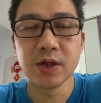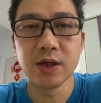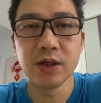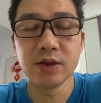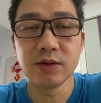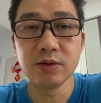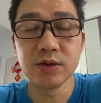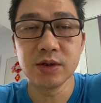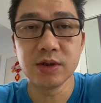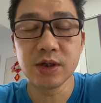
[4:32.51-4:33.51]
Uh, so
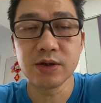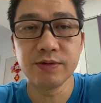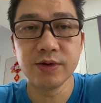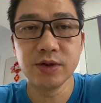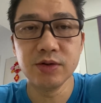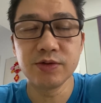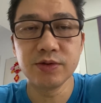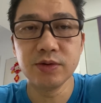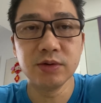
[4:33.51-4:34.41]
it's, it's actually very useful.